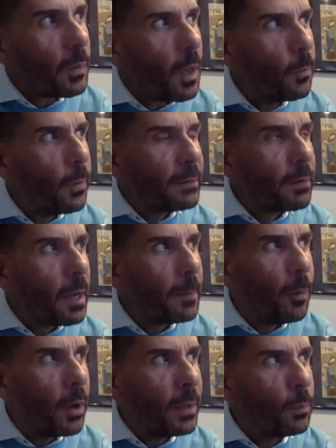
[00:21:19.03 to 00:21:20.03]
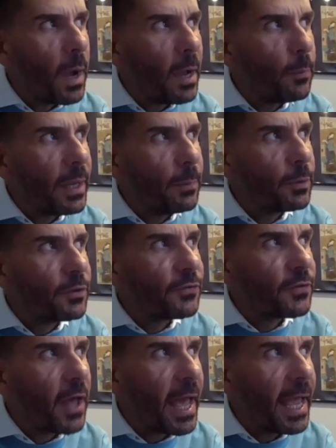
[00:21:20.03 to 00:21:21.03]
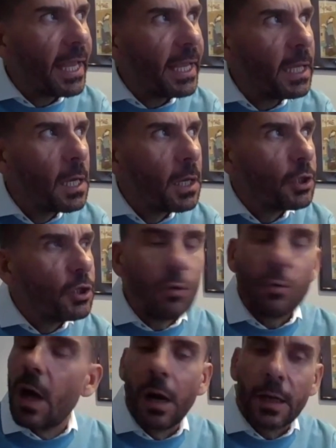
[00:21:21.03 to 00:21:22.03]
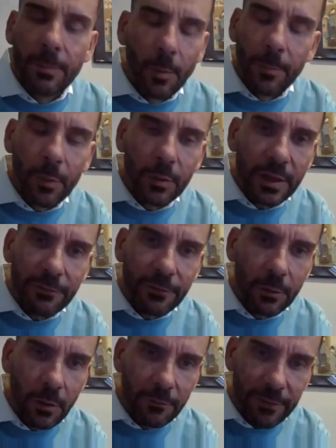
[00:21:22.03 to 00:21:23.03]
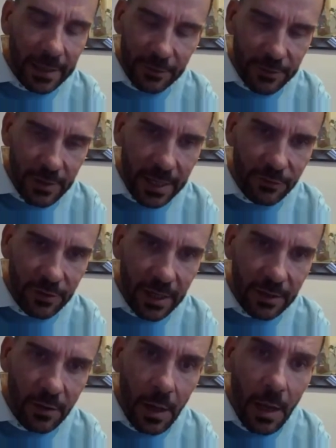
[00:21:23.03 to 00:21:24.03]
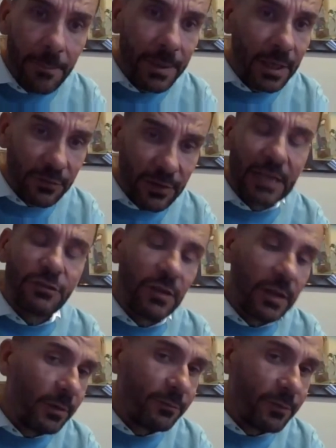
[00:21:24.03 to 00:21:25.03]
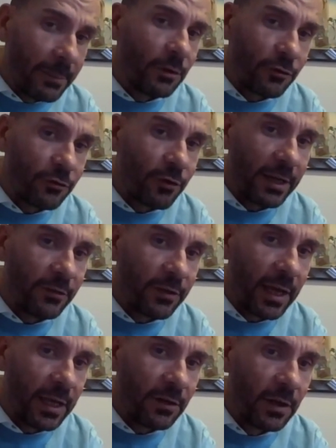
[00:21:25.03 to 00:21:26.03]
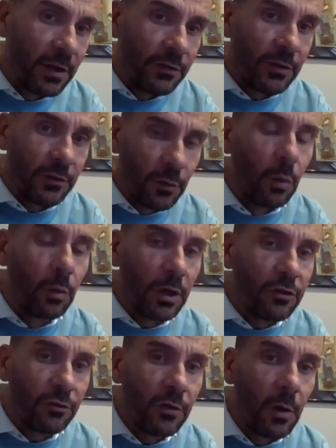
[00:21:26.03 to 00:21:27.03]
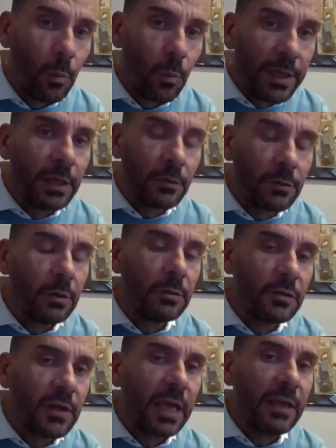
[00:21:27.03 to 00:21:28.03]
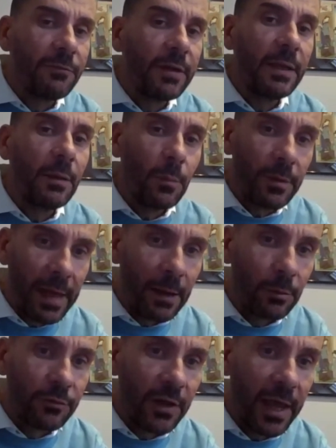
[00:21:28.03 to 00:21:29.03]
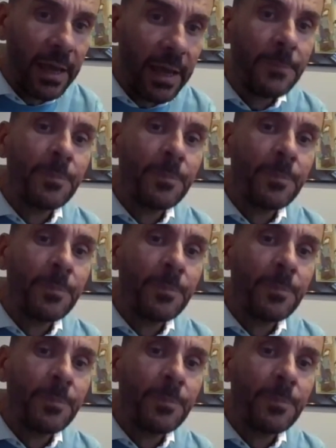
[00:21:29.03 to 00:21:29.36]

we're at a point where we would say, you can't come on board if you're not vaccinated, because actually we've demonstrated since August, we can cruise safely without it.